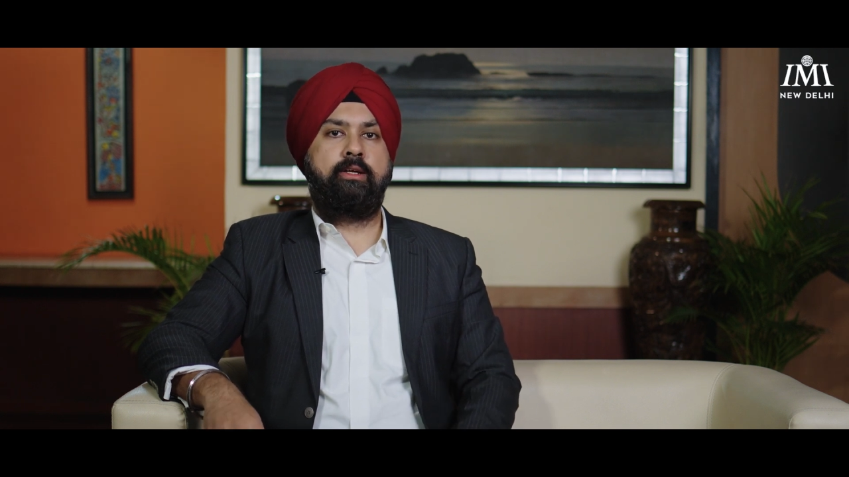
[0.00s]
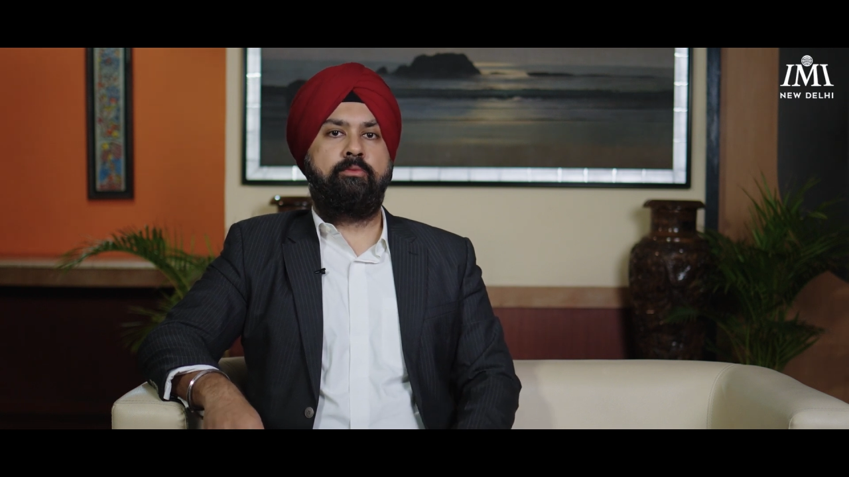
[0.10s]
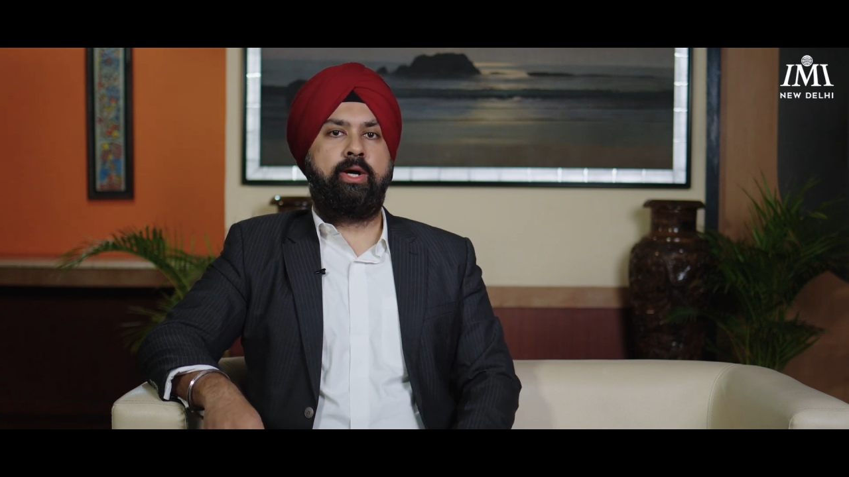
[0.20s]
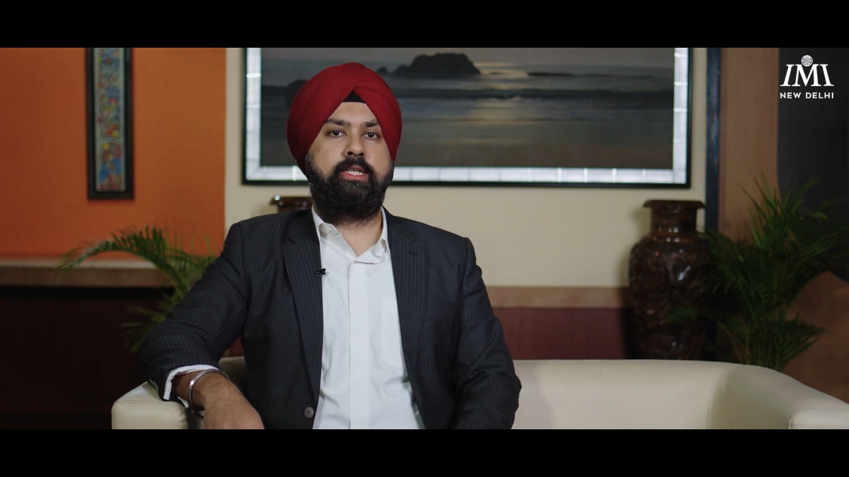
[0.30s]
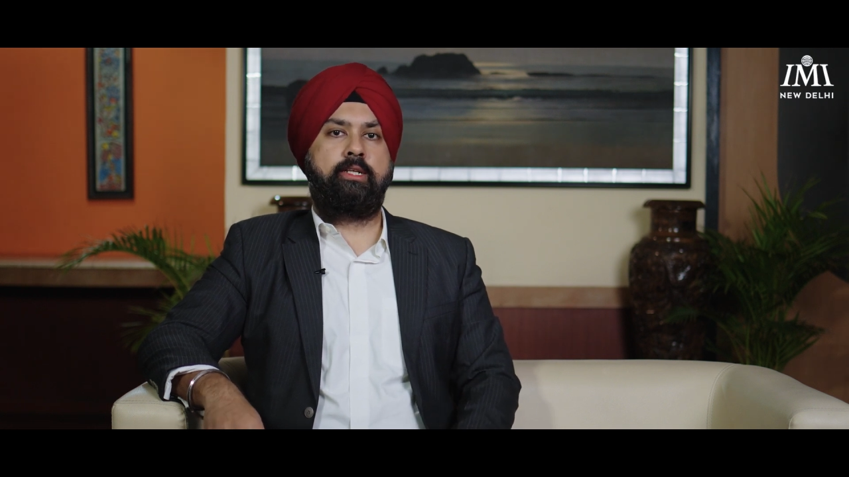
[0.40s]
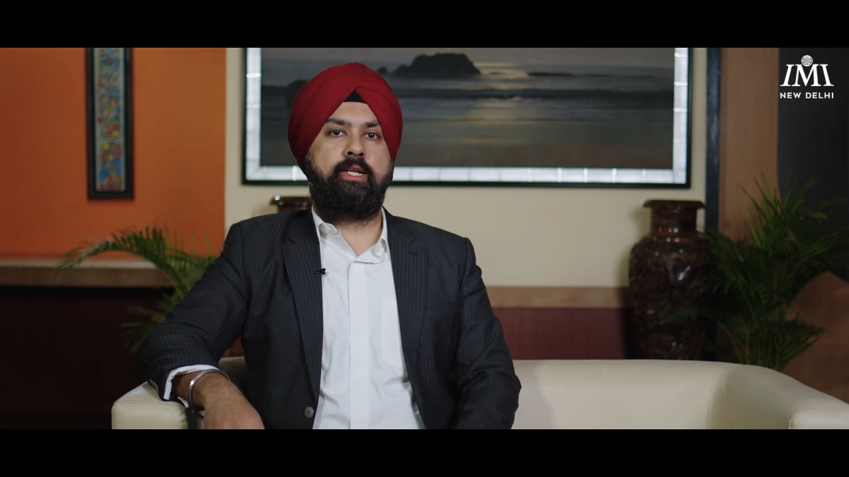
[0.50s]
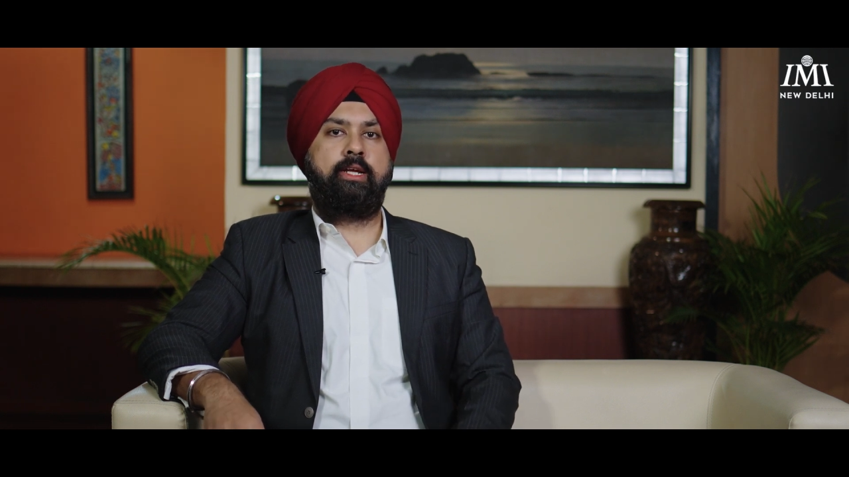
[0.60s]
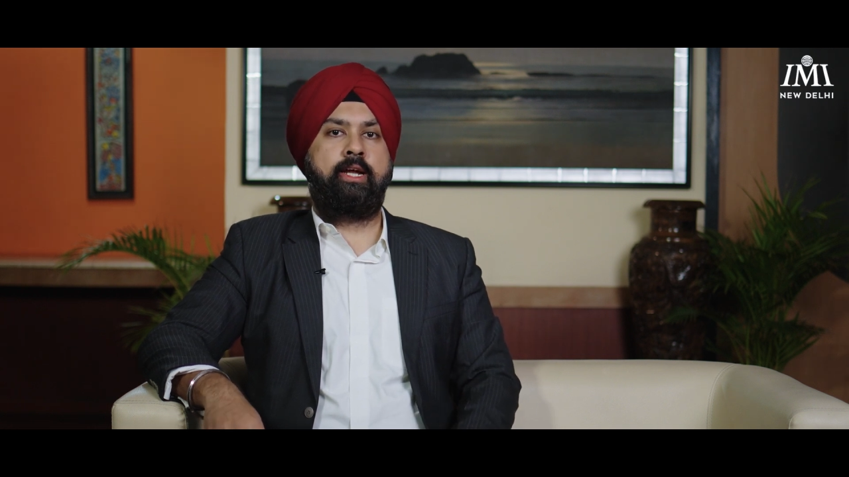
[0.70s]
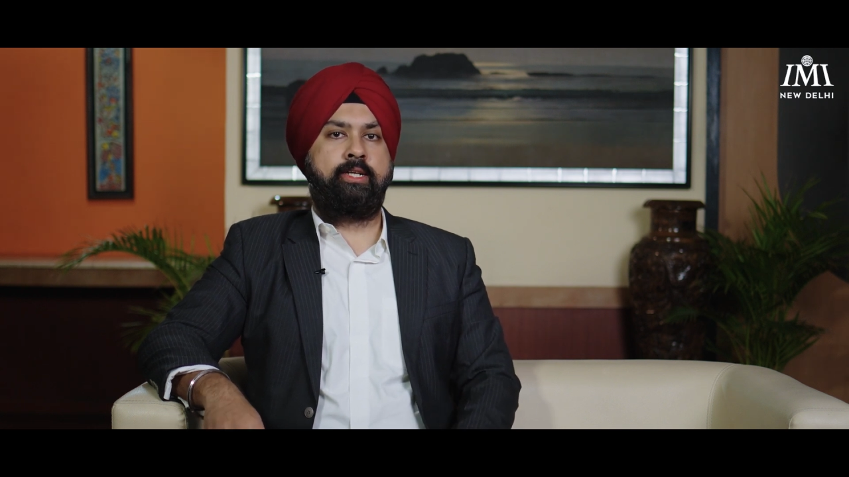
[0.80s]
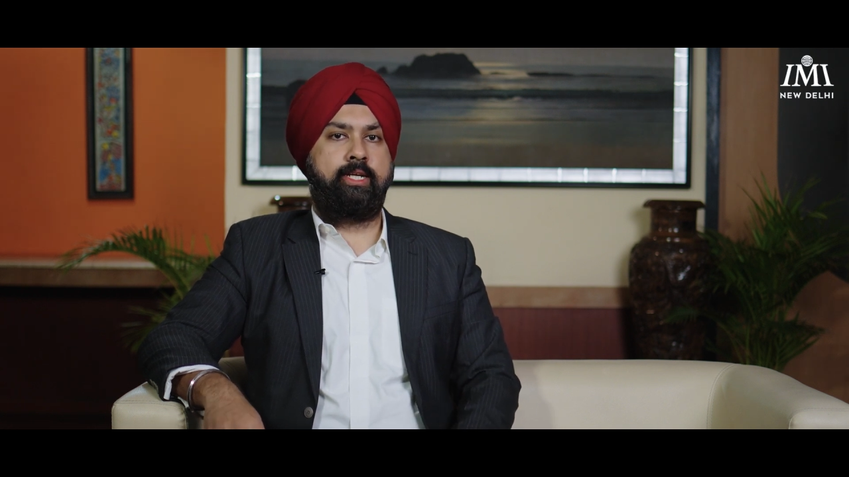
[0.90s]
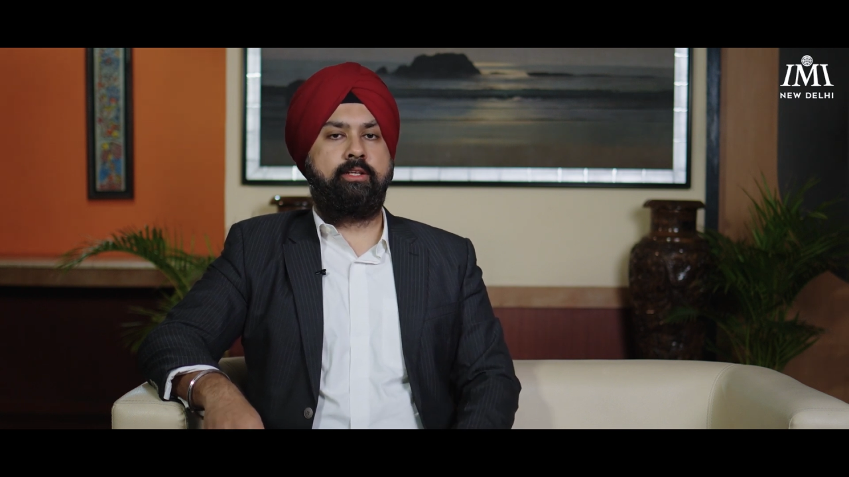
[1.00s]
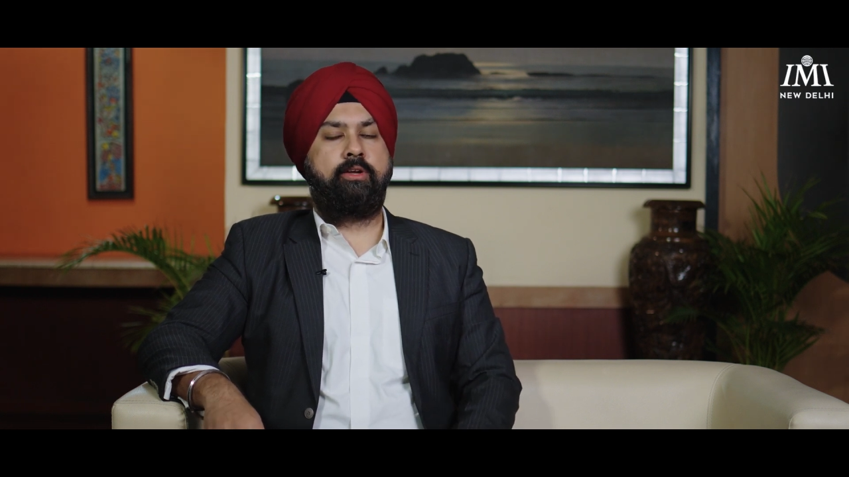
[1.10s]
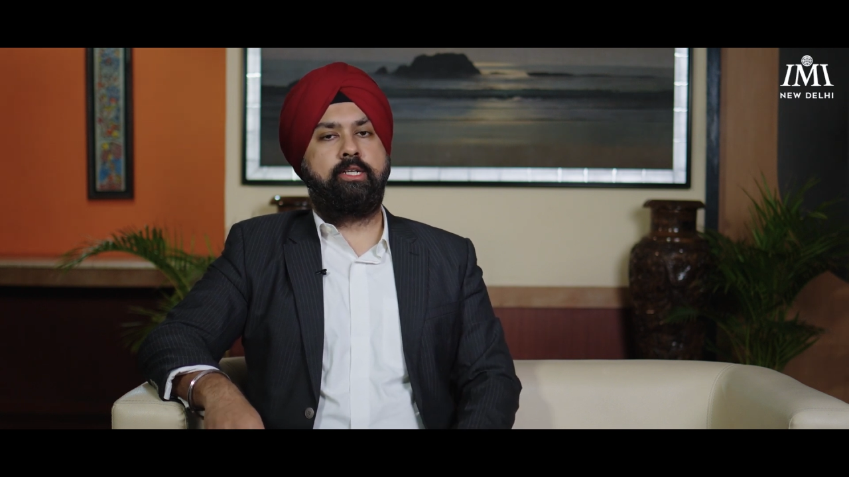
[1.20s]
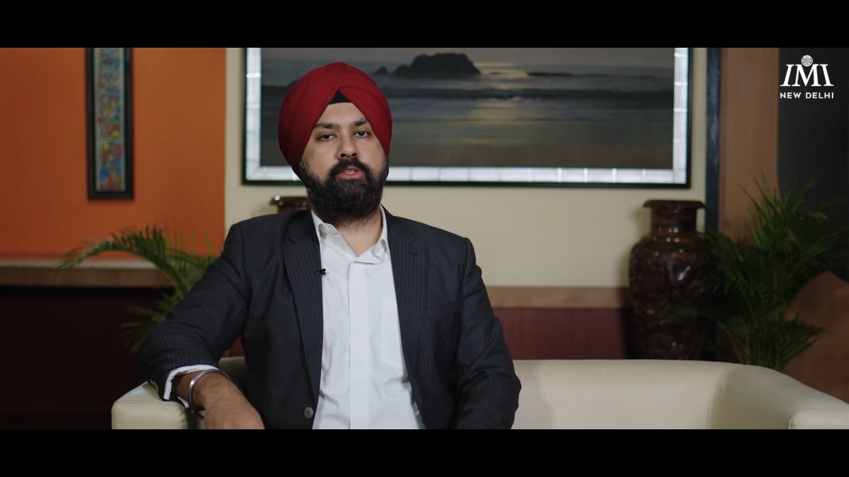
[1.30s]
wisely and take the right